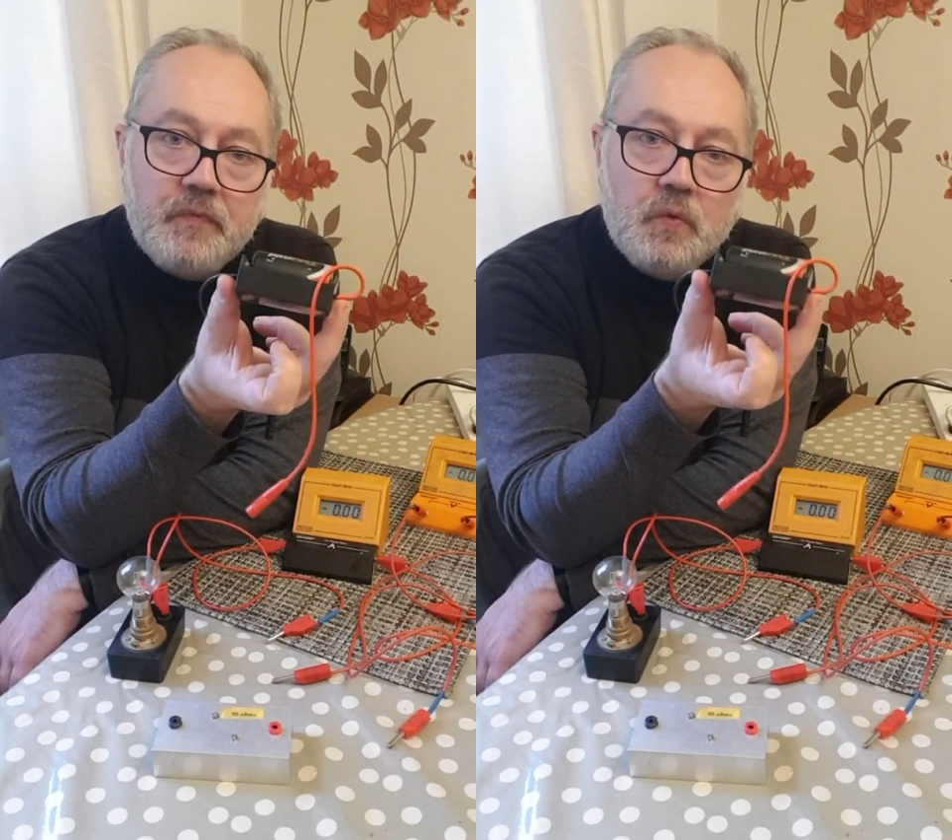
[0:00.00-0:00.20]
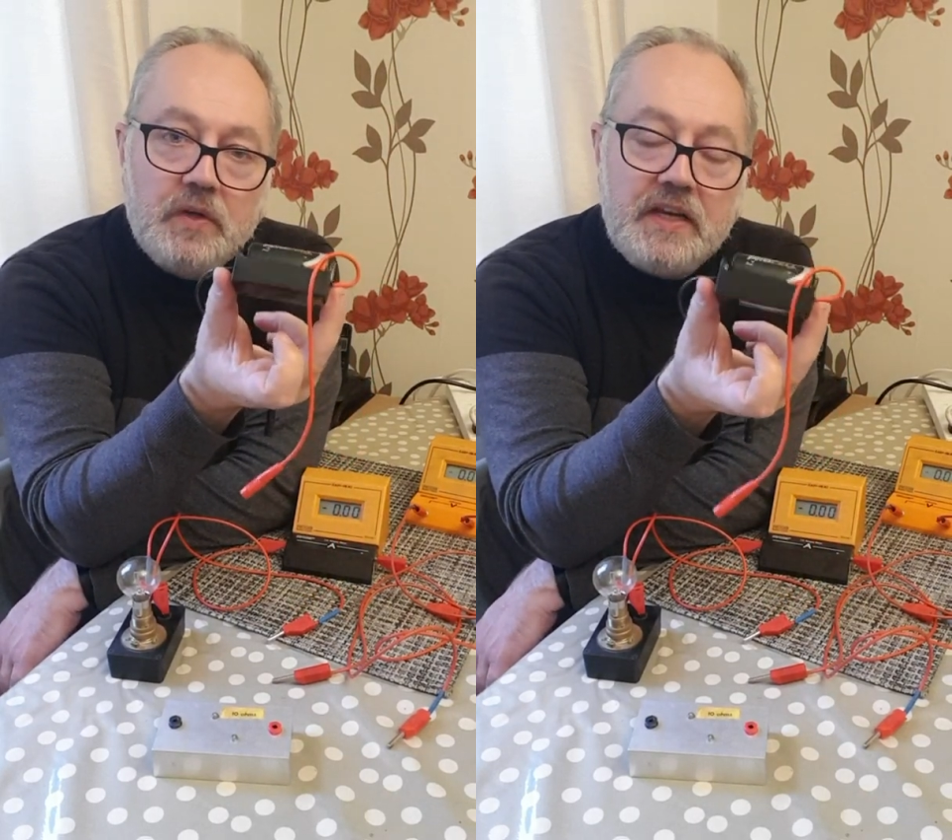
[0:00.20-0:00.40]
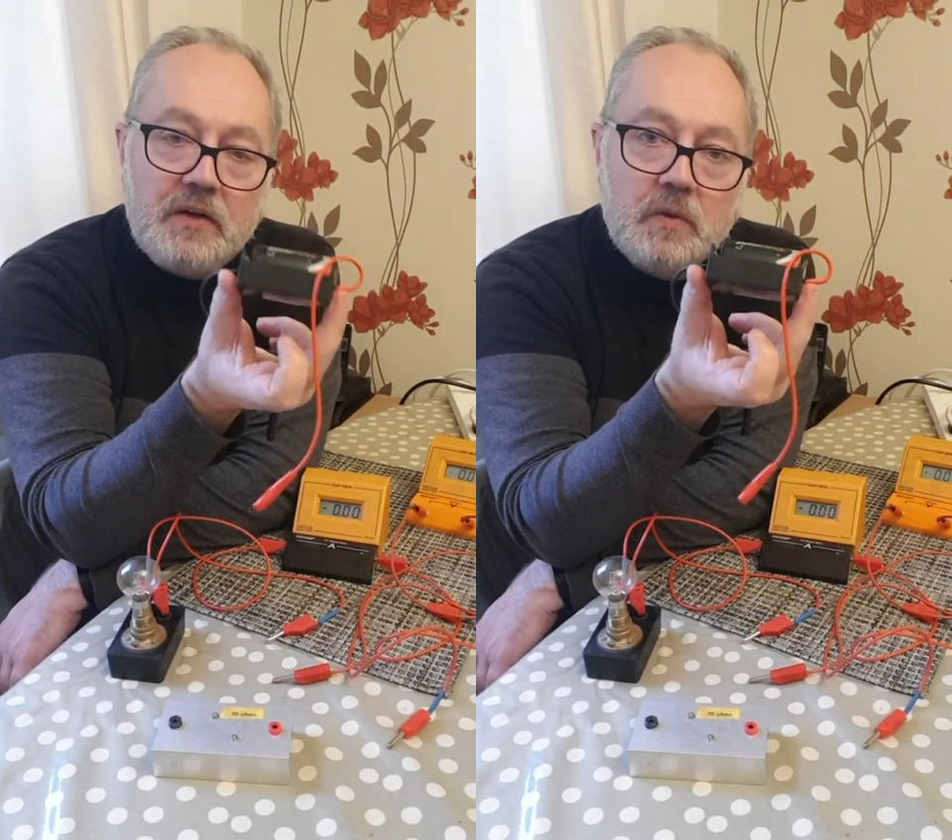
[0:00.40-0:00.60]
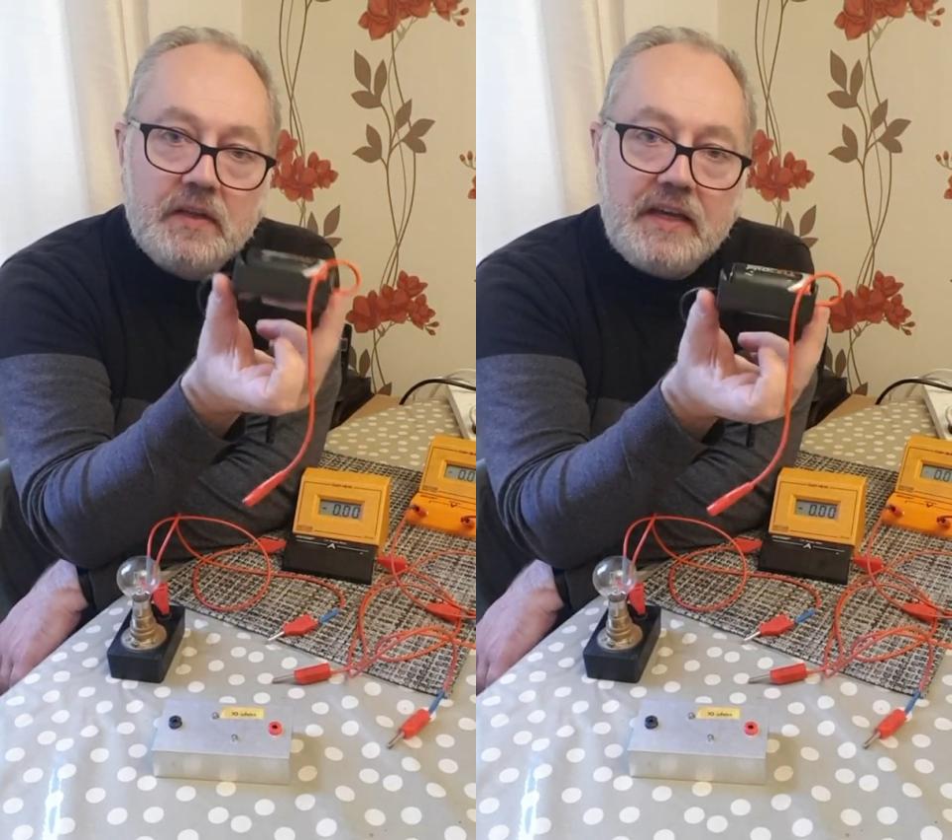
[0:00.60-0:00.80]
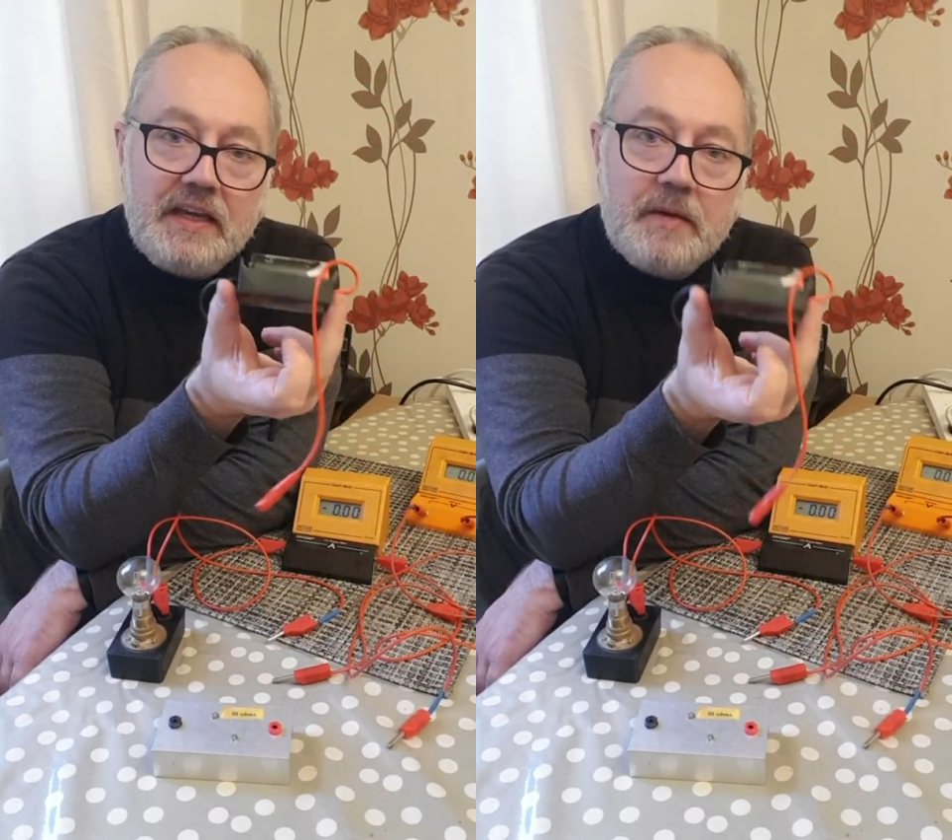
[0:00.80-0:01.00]
would equal
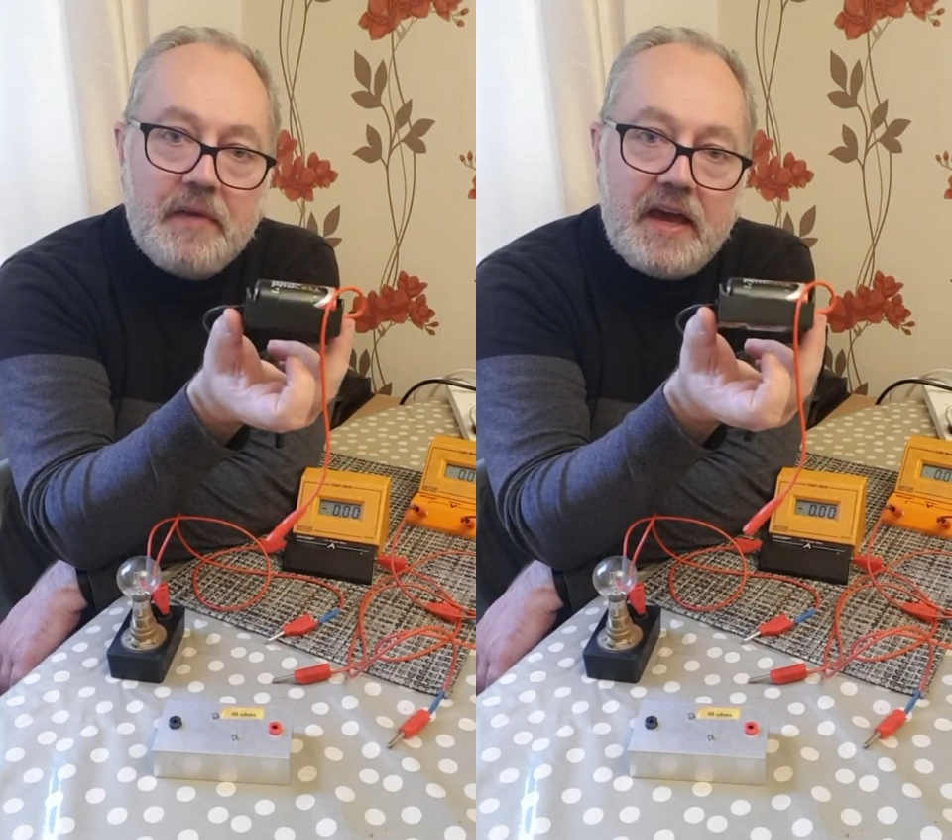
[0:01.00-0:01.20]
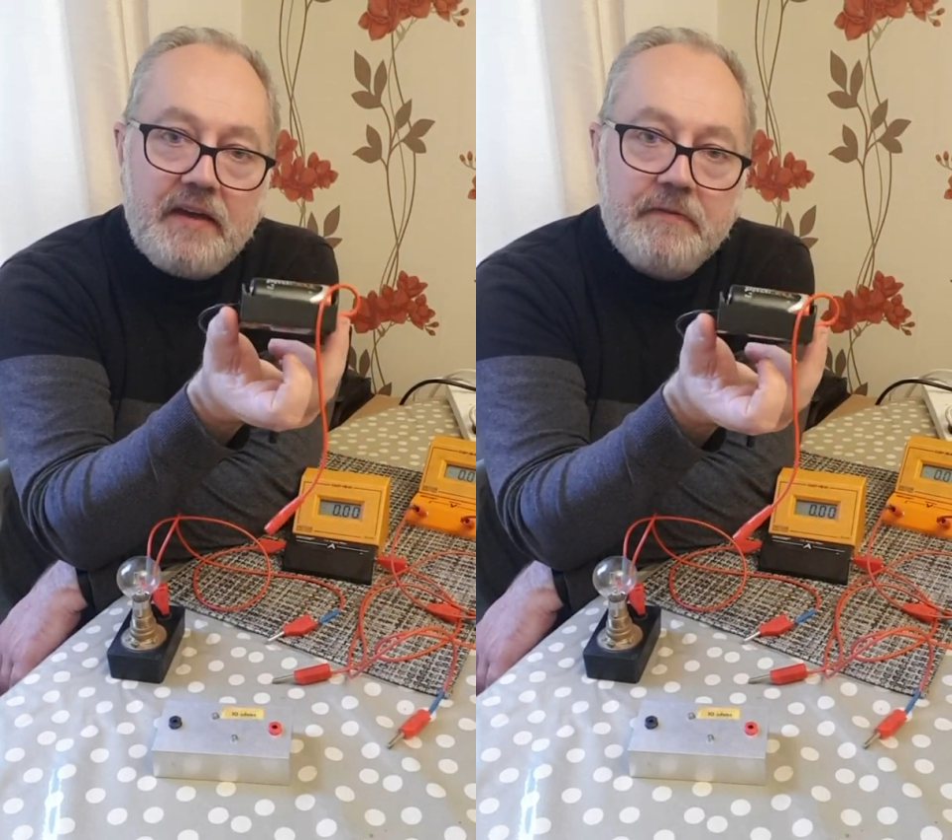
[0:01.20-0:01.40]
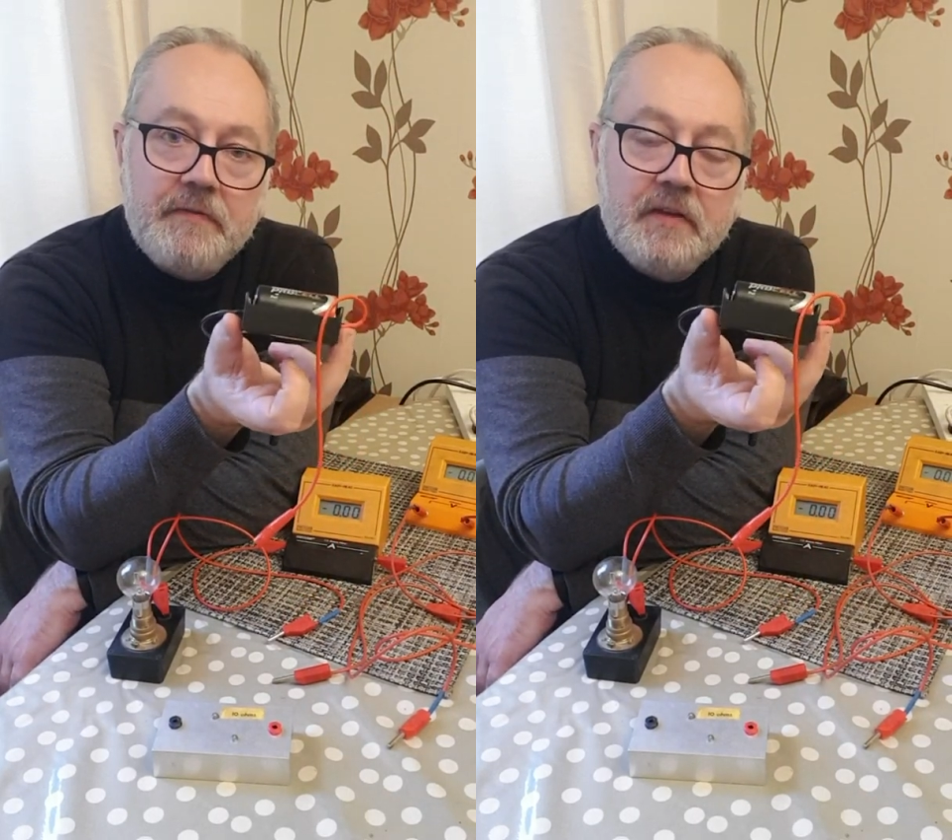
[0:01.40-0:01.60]
the EMF